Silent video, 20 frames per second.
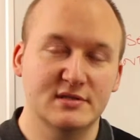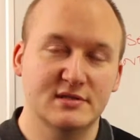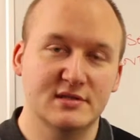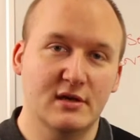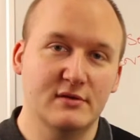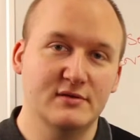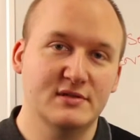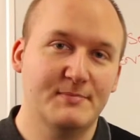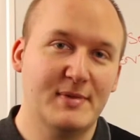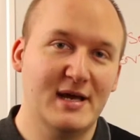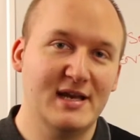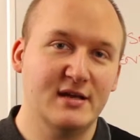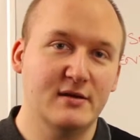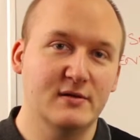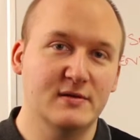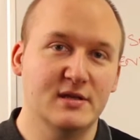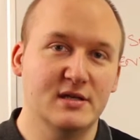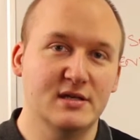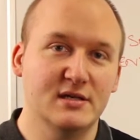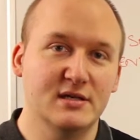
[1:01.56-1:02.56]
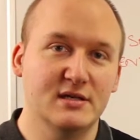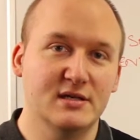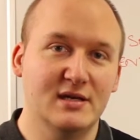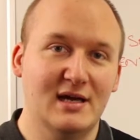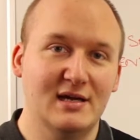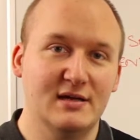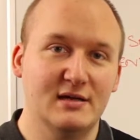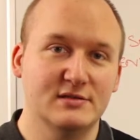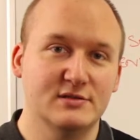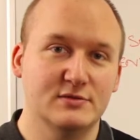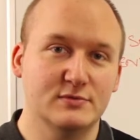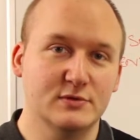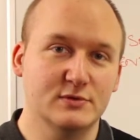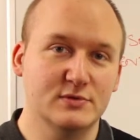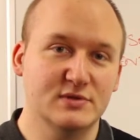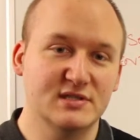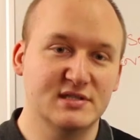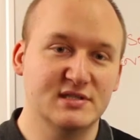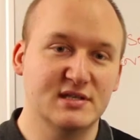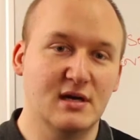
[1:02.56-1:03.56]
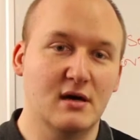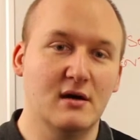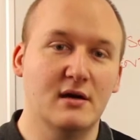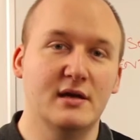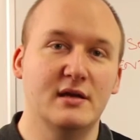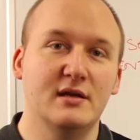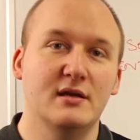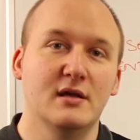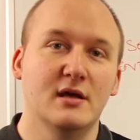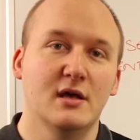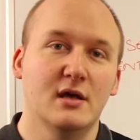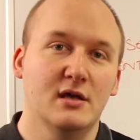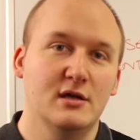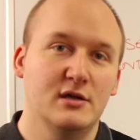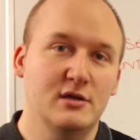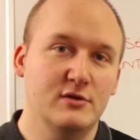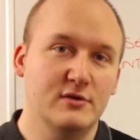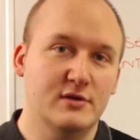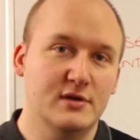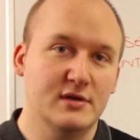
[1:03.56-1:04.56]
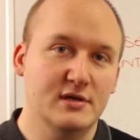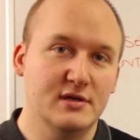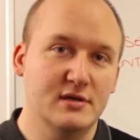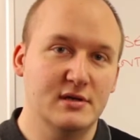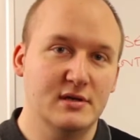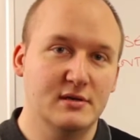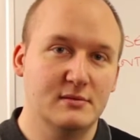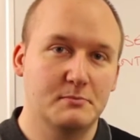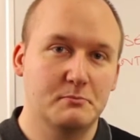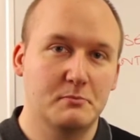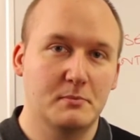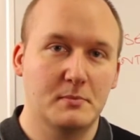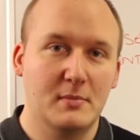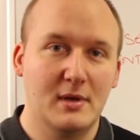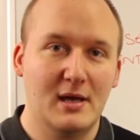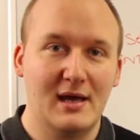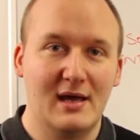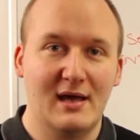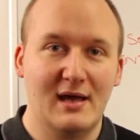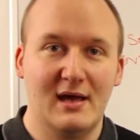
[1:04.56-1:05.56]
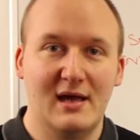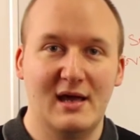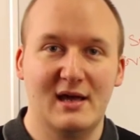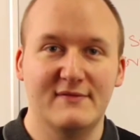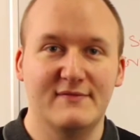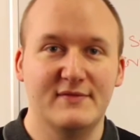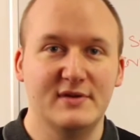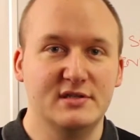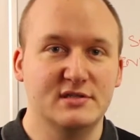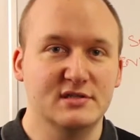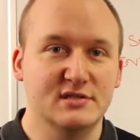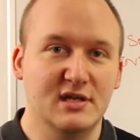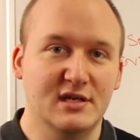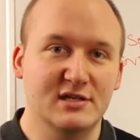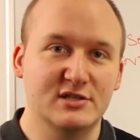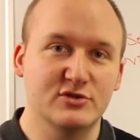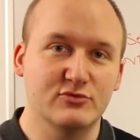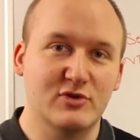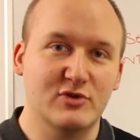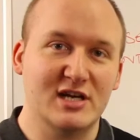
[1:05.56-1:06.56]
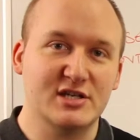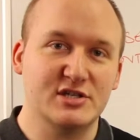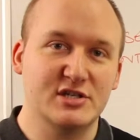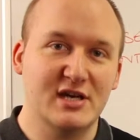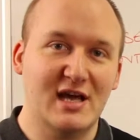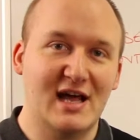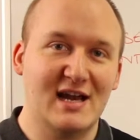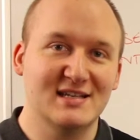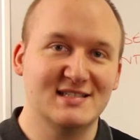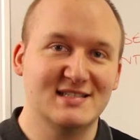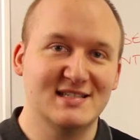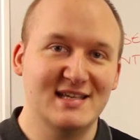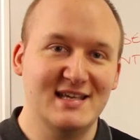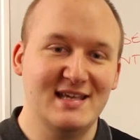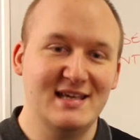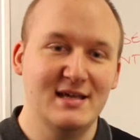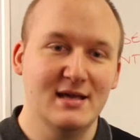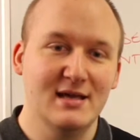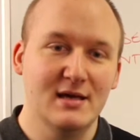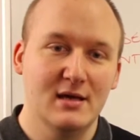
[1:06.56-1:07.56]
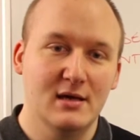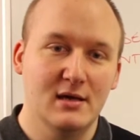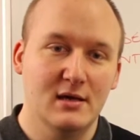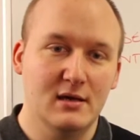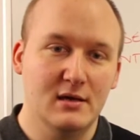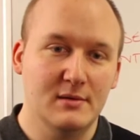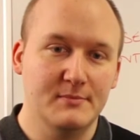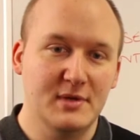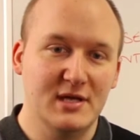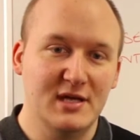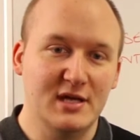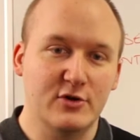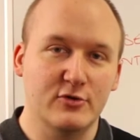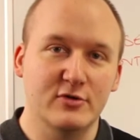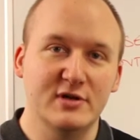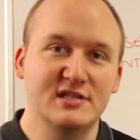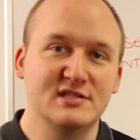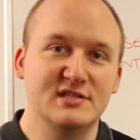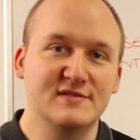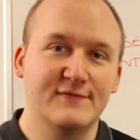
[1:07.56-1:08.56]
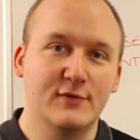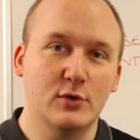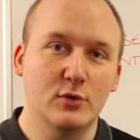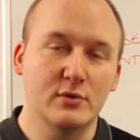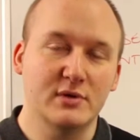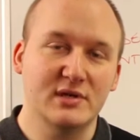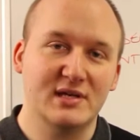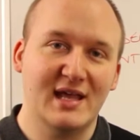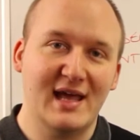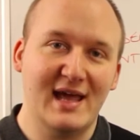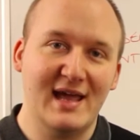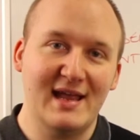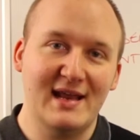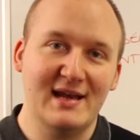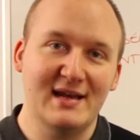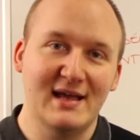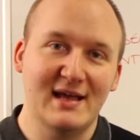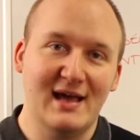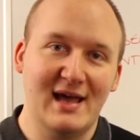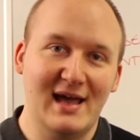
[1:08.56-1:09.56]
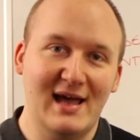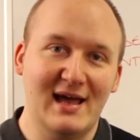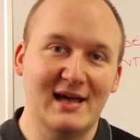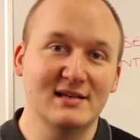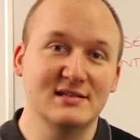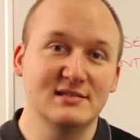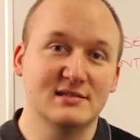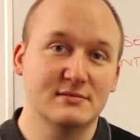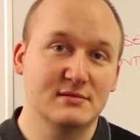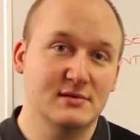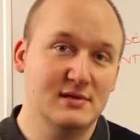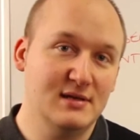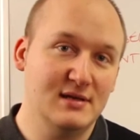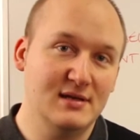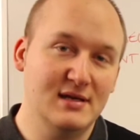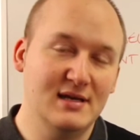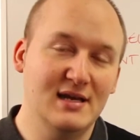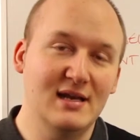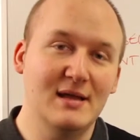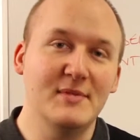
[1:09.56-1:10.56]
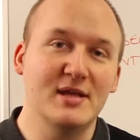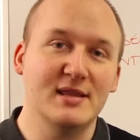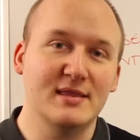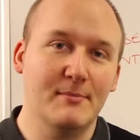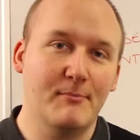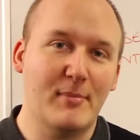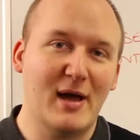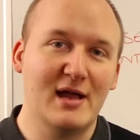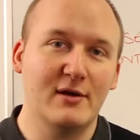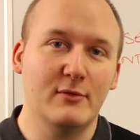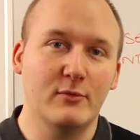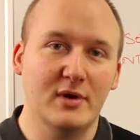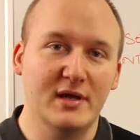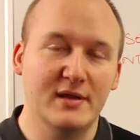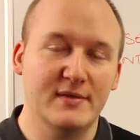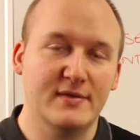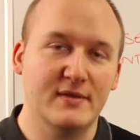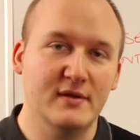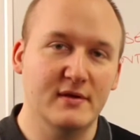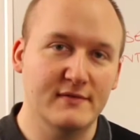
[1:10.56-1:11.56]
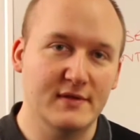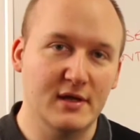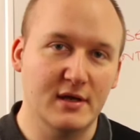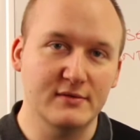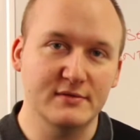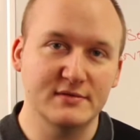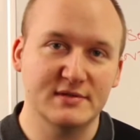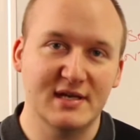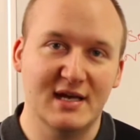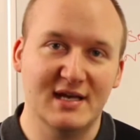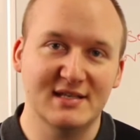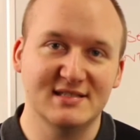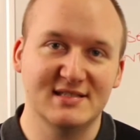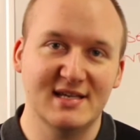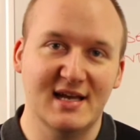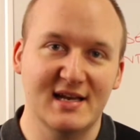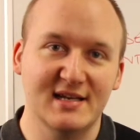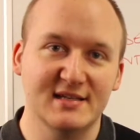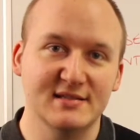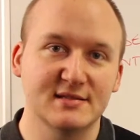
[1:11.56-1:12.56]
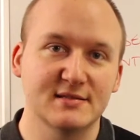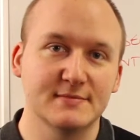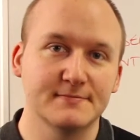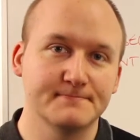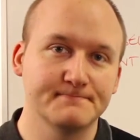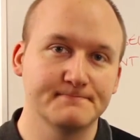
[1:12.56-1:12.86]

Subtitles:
So depending on the actual design, you can add features like directionality, increased forward gain, and limit the bandwidth of those antennas.